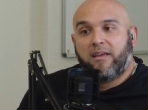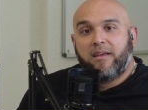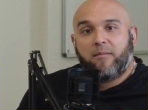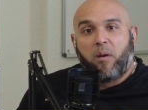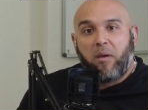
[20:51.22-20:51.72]

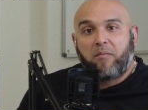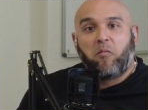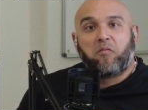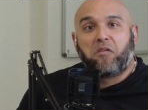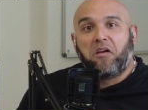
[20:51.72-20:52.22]
My basement
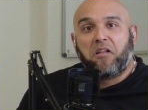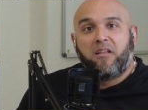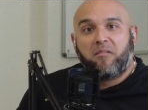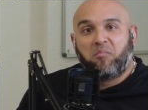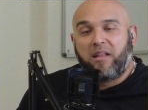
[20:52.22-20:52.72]
was good,
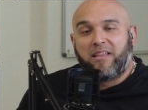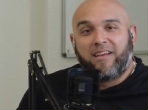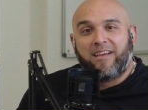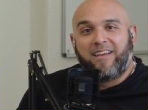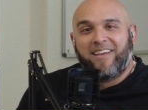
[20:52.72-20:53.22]
but
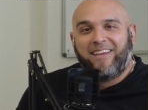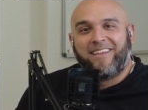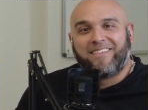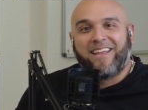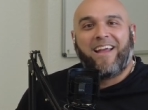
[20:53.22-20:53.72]
uh, it's
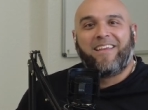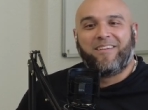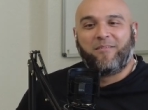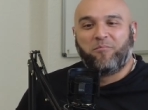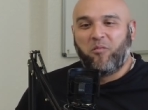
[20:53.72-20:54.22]
not. You know,
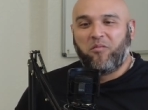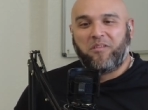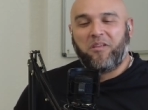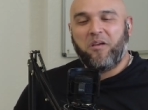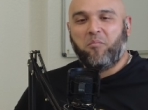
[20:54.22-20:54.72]
moving
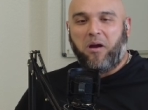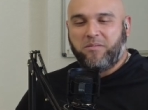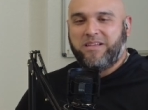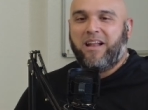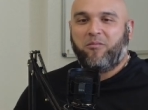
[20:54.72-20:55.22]
Barbies
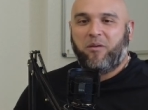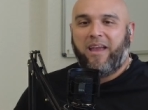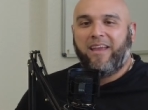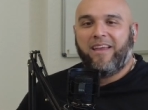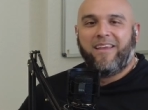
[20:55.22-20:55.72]
out of the way
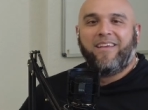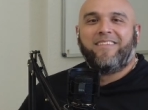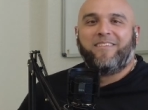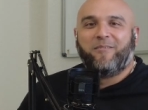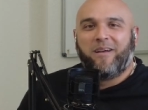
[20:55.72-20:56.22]

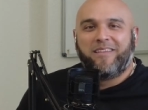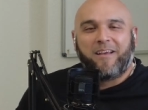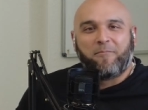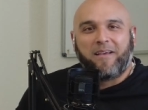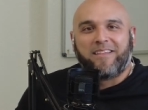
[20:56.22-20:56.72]
to uh, set
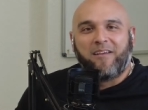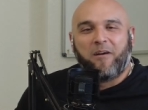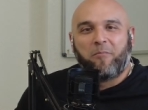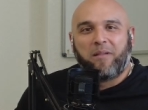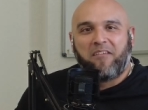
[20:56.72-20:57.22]
my stuff
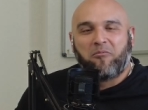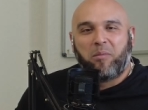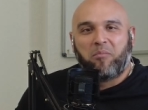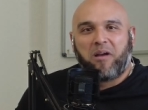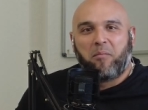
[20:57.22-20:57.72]
up and having
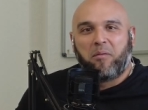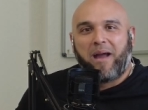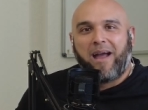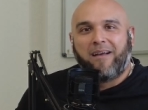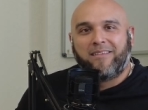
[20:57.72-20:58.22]
people come into my
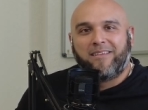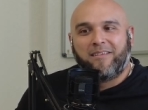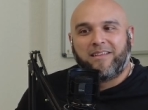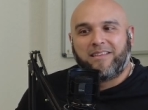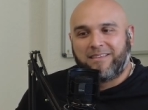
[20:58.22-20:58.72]
house. You know,
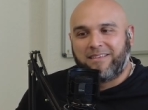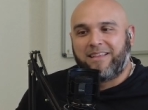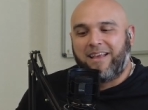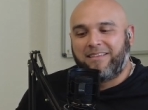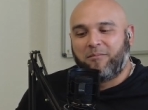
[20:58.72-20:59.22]
it, this is
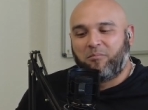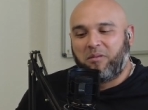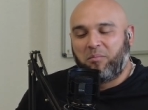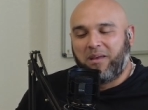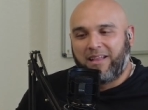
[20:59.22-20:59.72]
nice to to
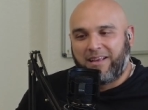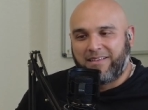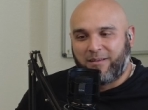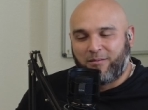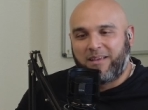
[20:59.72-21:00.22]
be like its
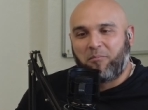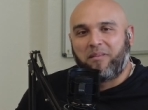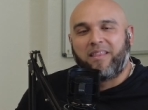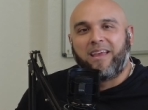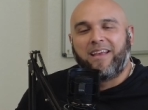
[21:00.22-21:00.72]
own separate
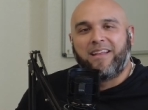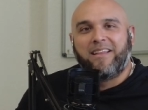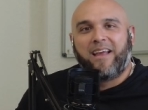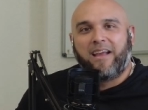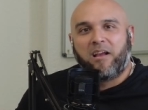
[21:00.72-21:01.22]
thing, and
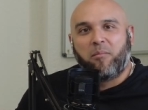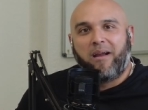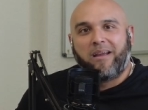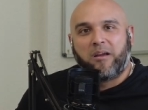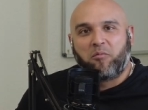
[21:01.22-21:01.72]
I can come out
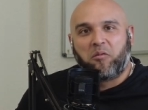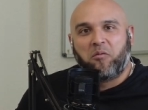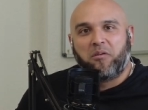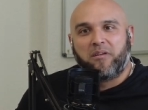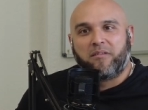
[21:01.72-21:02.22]
here and
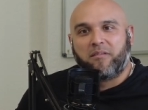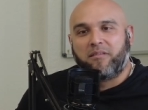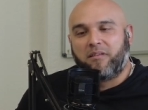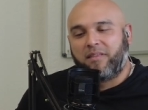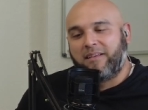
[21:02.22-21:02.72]
record. So, so
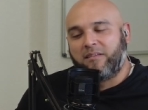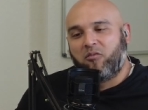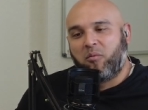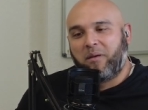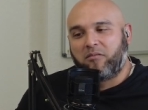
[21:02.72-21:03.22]
thanks to
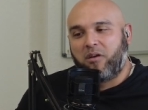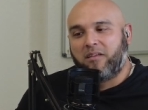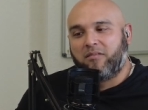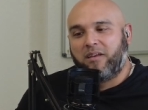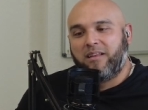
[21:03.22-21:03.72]
Fort Mag's
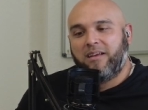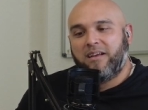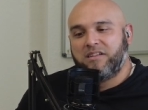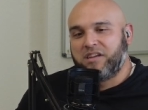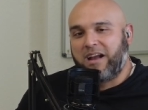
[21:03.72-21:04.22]
CrossFit.
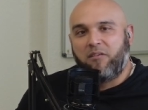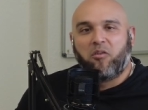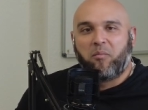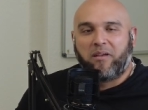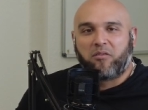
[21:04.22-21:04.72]
Check out fort
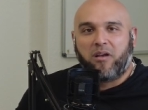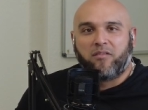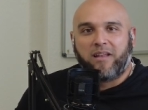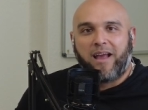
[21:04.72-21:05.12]
mags crossfit dot